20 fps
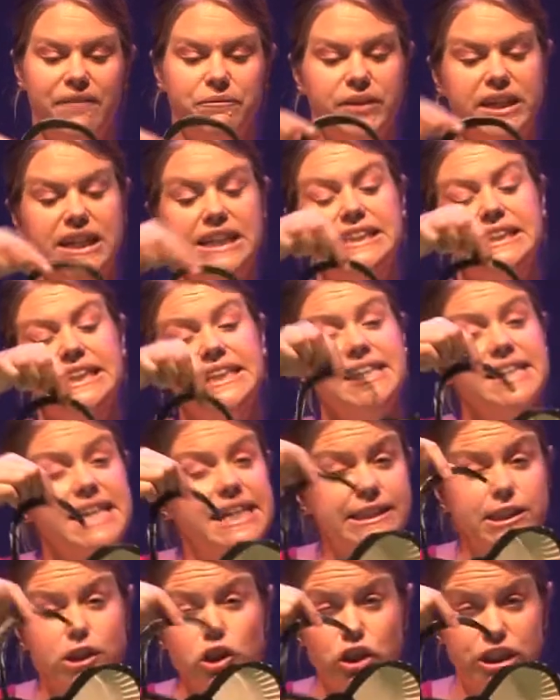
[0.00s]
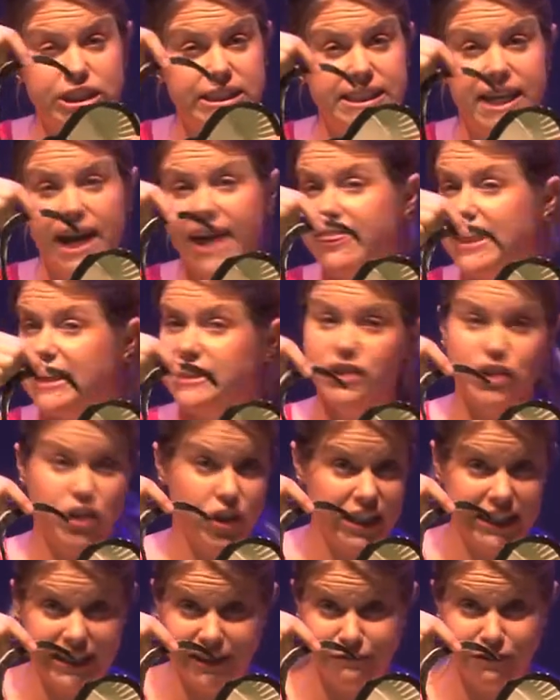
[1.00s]
You can see that that's loose. That's
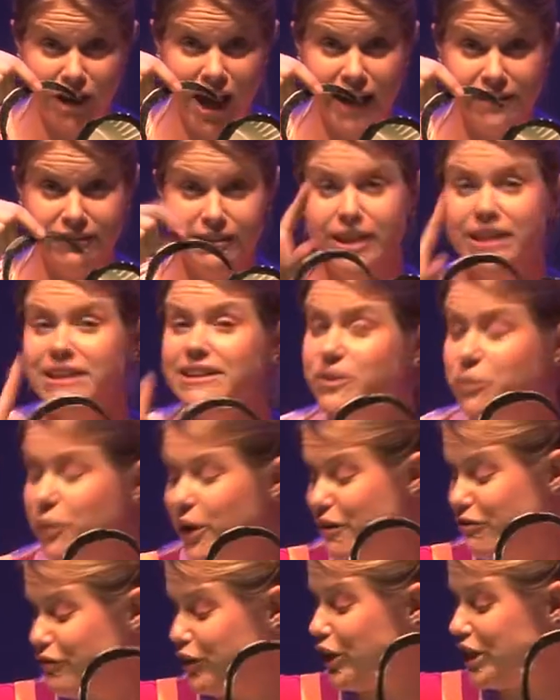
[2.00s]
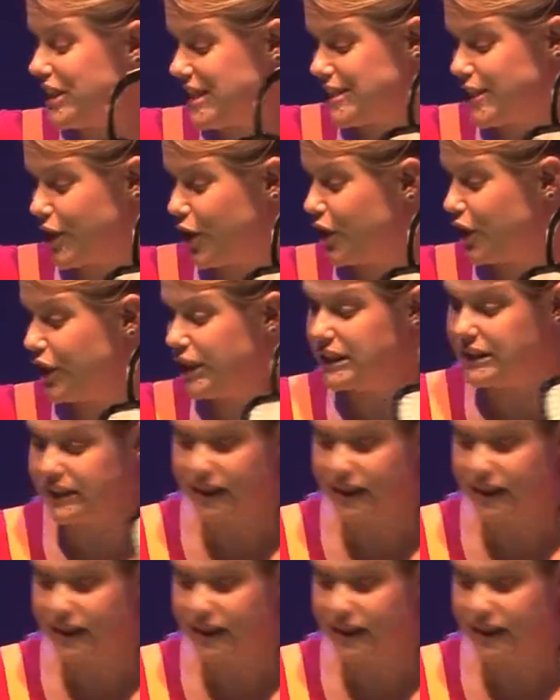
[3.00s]
totally fine. What I forgot to tell you is